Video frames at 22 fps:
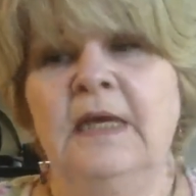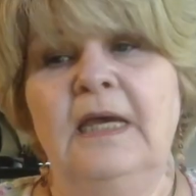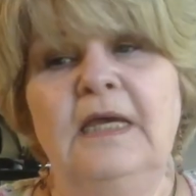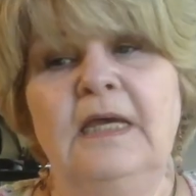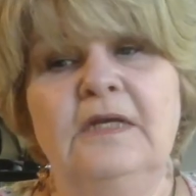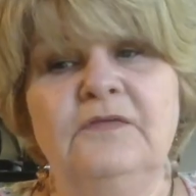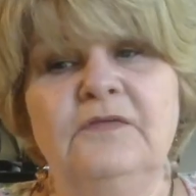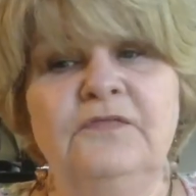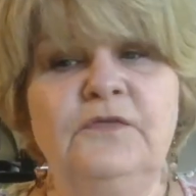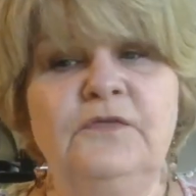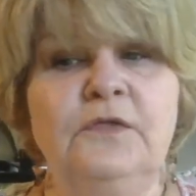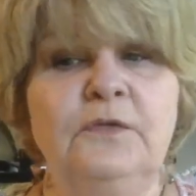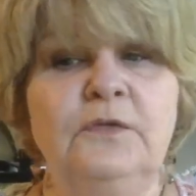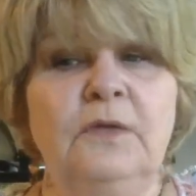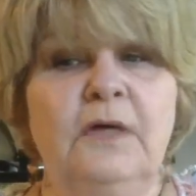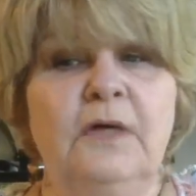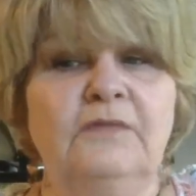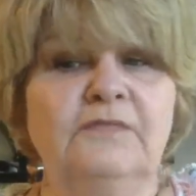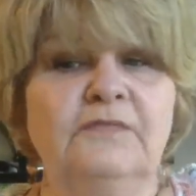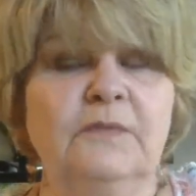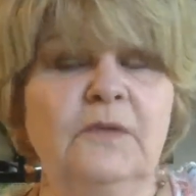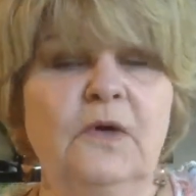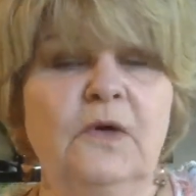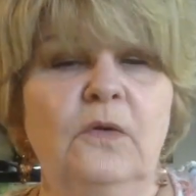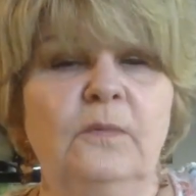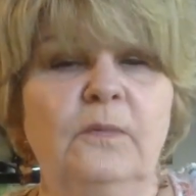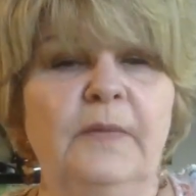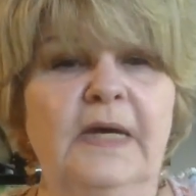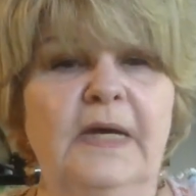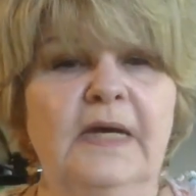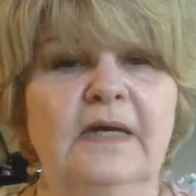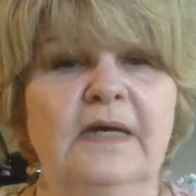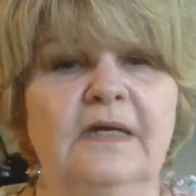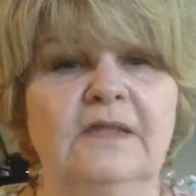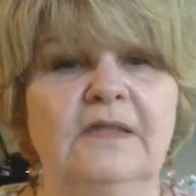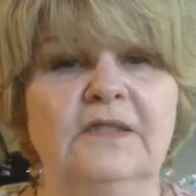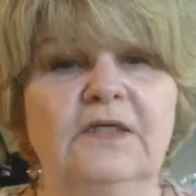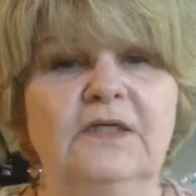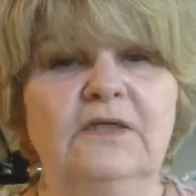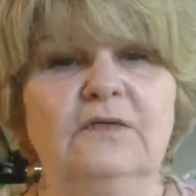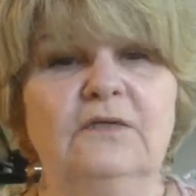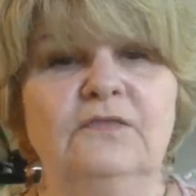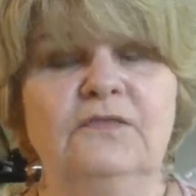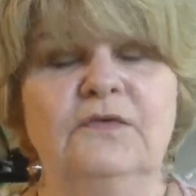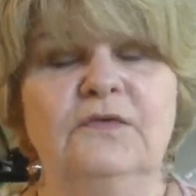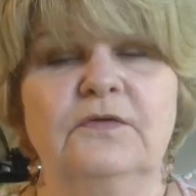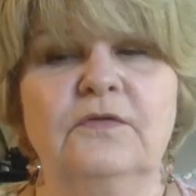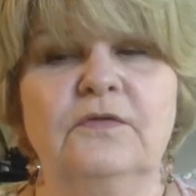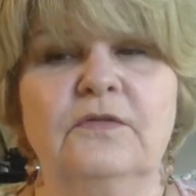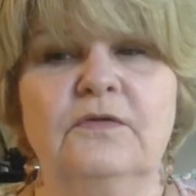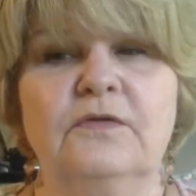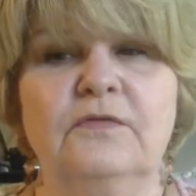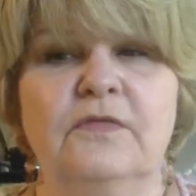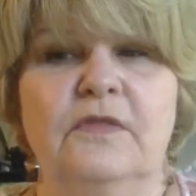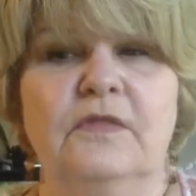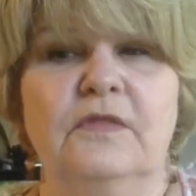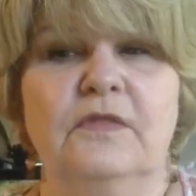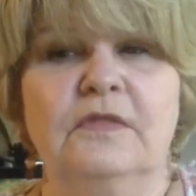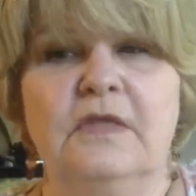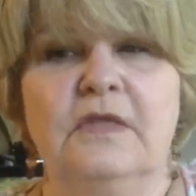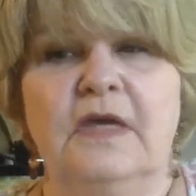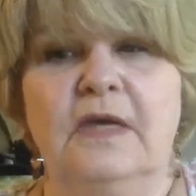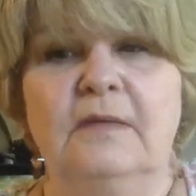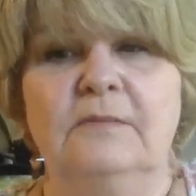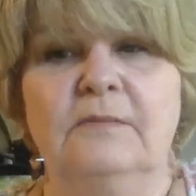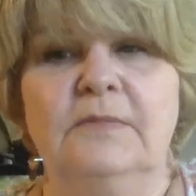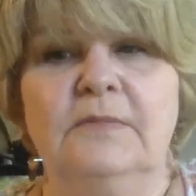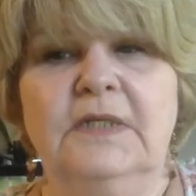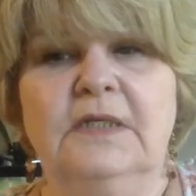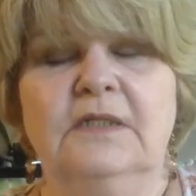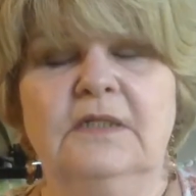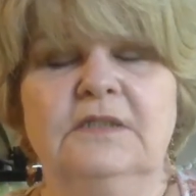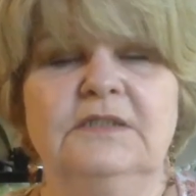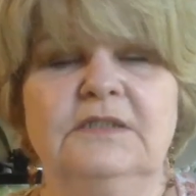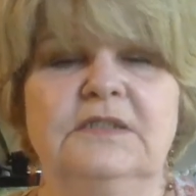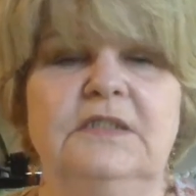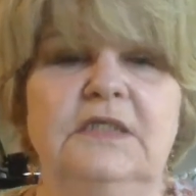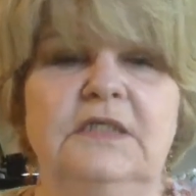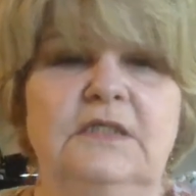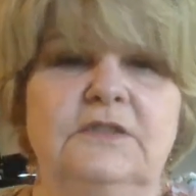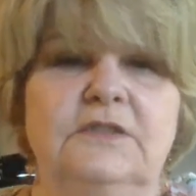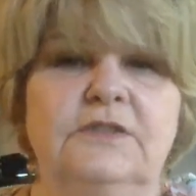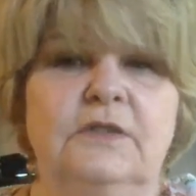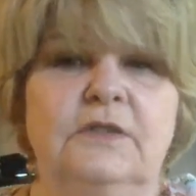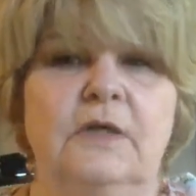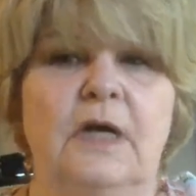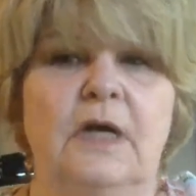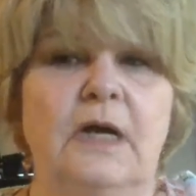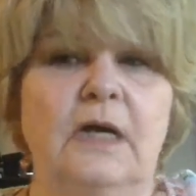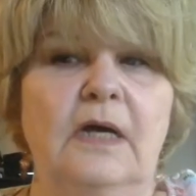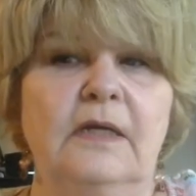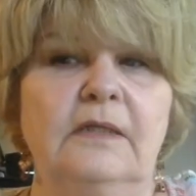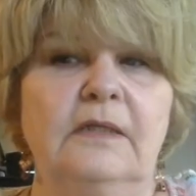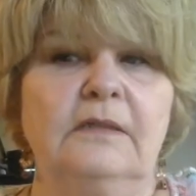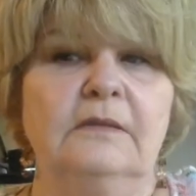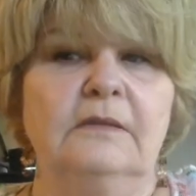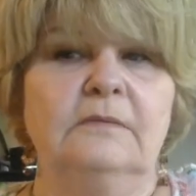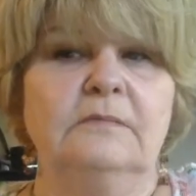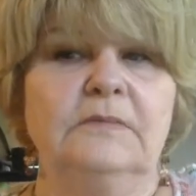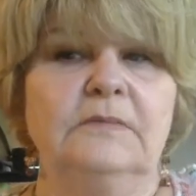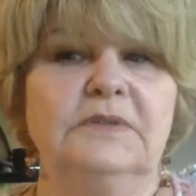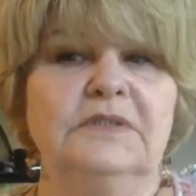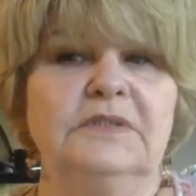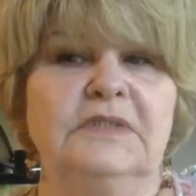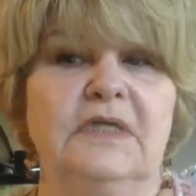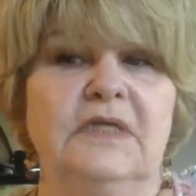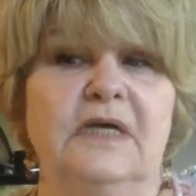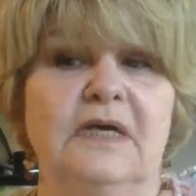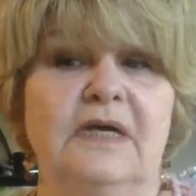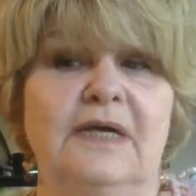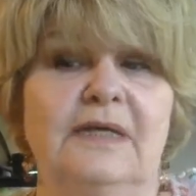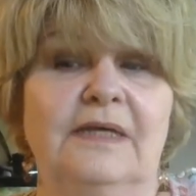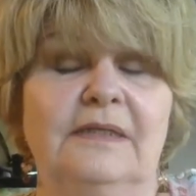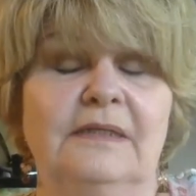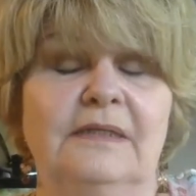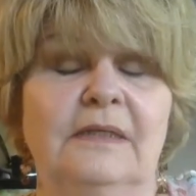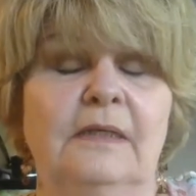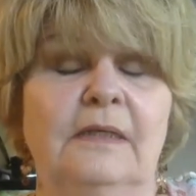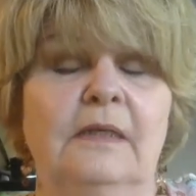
And a few of them go back a little further than that, because these are items that